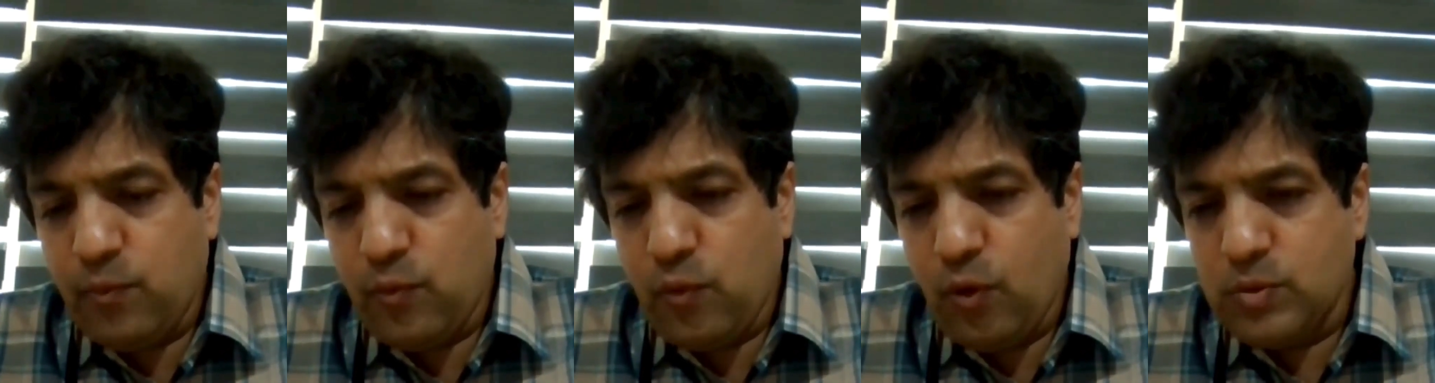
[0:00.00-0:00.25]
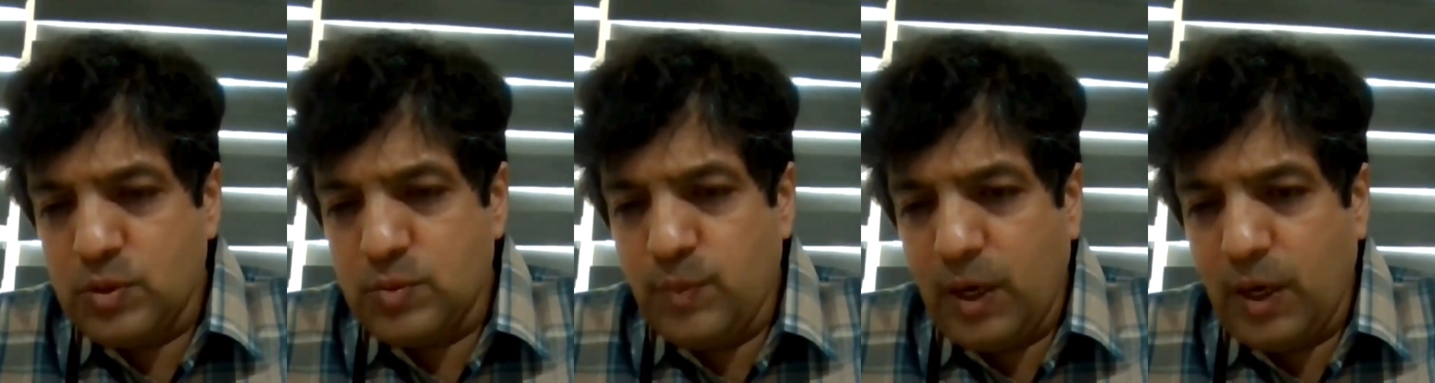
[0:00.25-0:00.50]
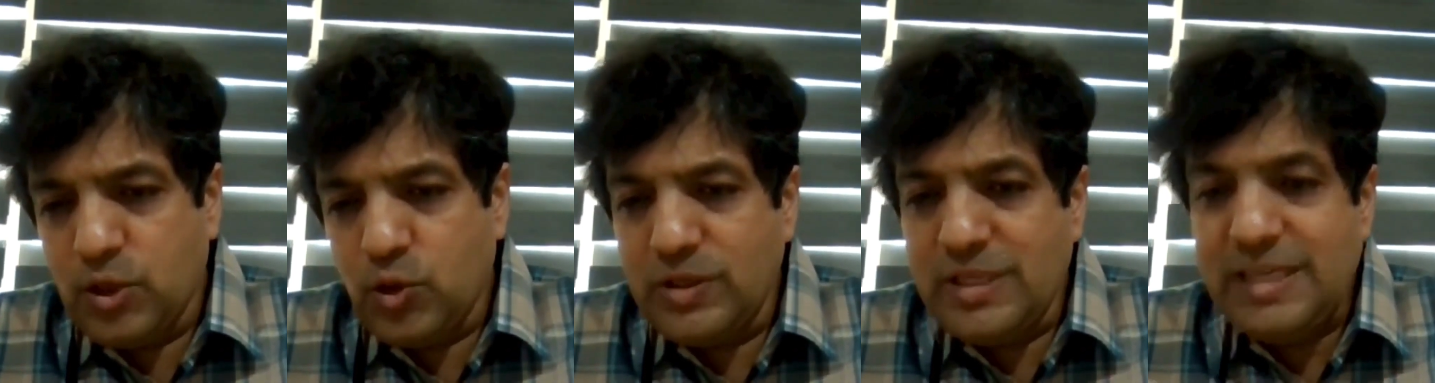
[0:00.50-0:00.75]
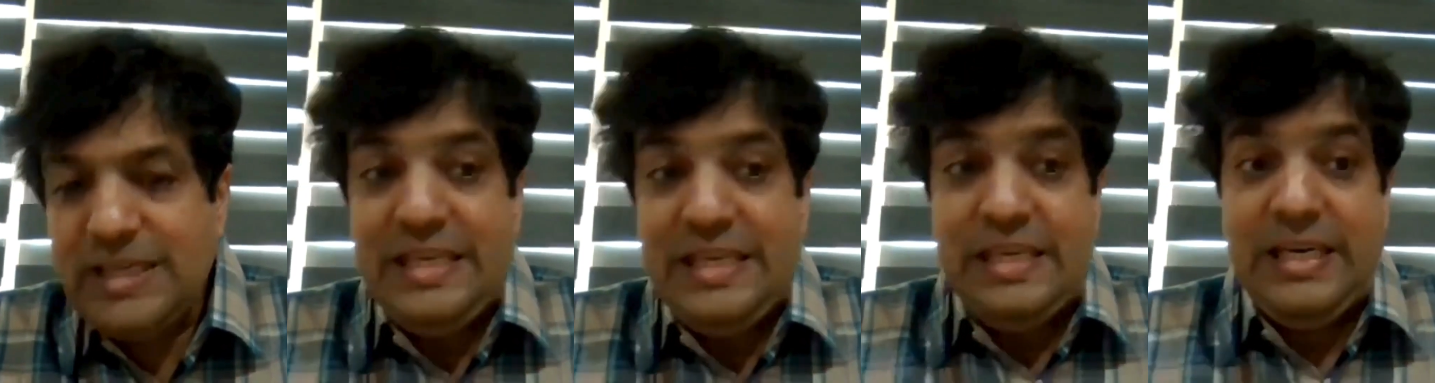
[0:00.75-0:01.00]
from Smart
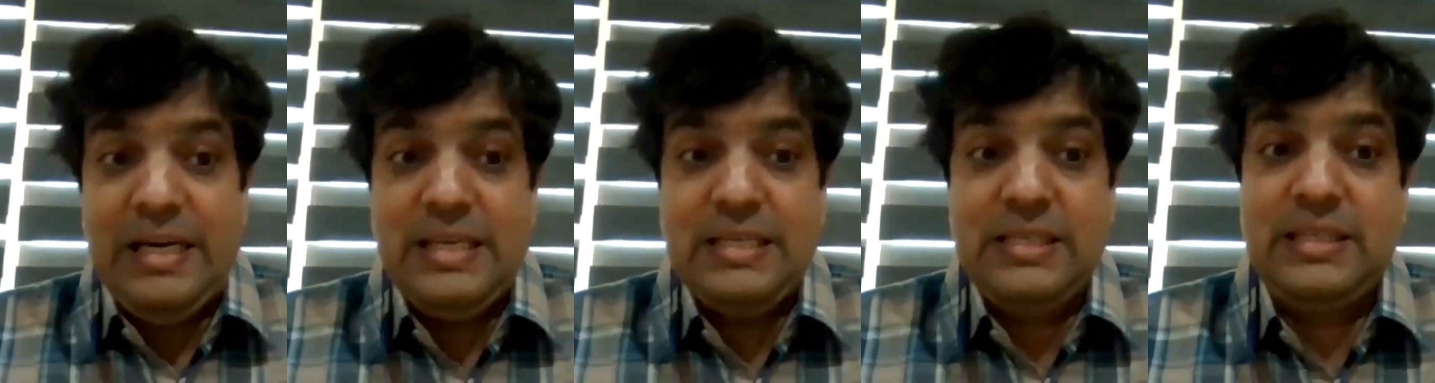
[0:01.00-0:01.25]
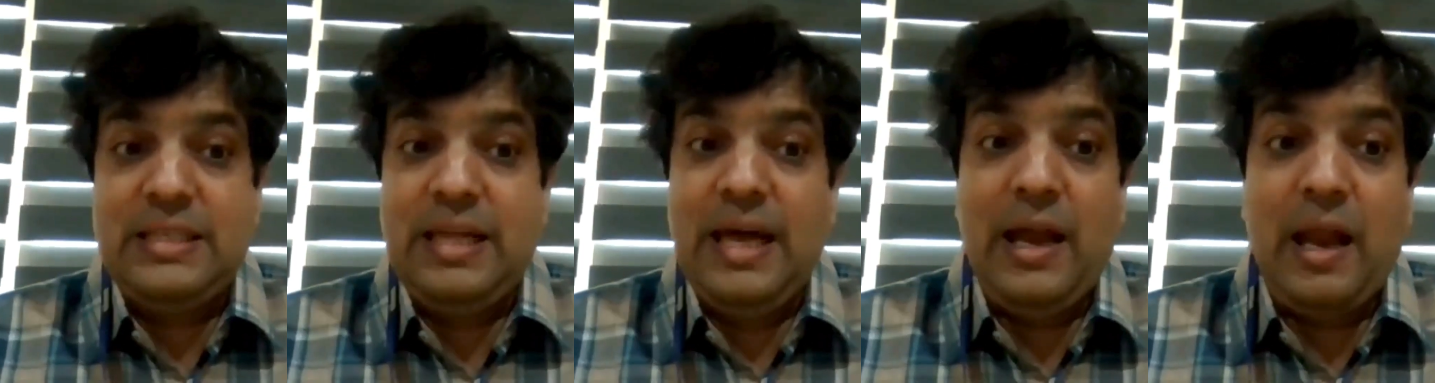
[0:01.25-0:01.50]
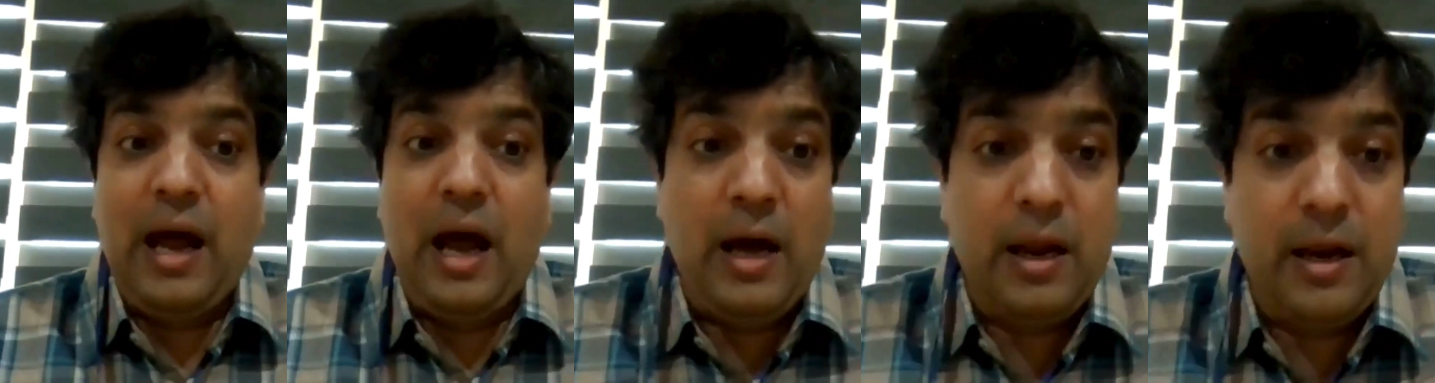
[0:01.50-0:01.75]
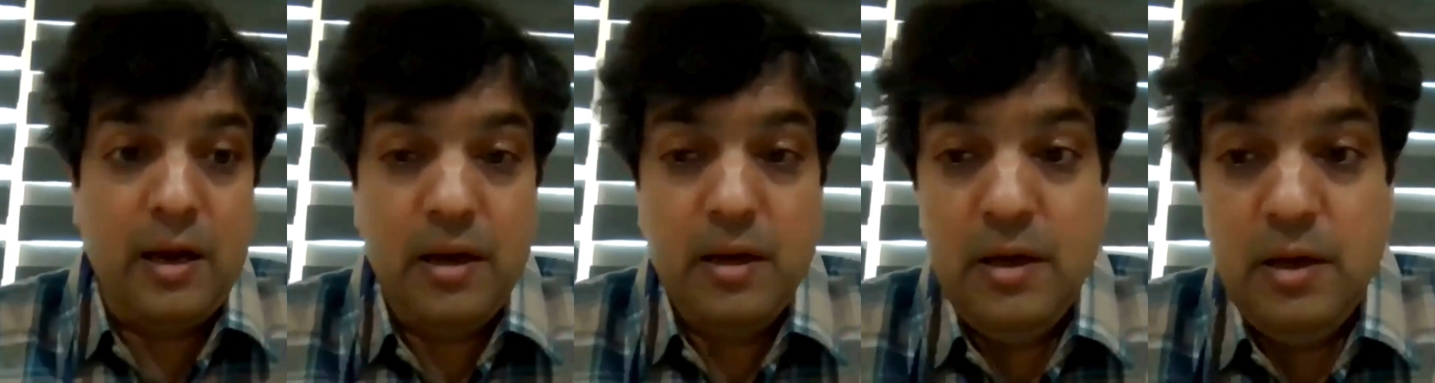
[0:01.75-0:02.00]
Strategy? Yes, there
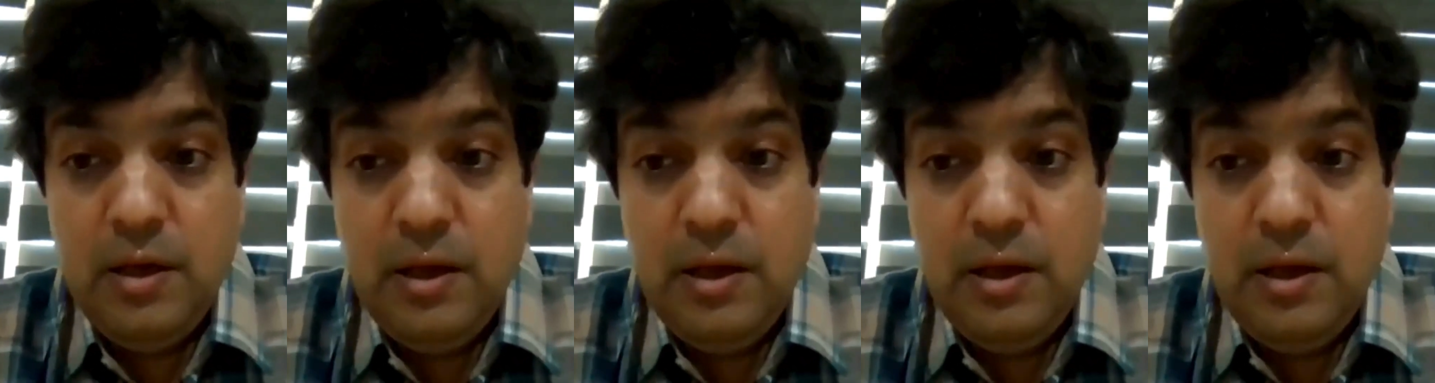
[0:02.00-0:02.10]
are.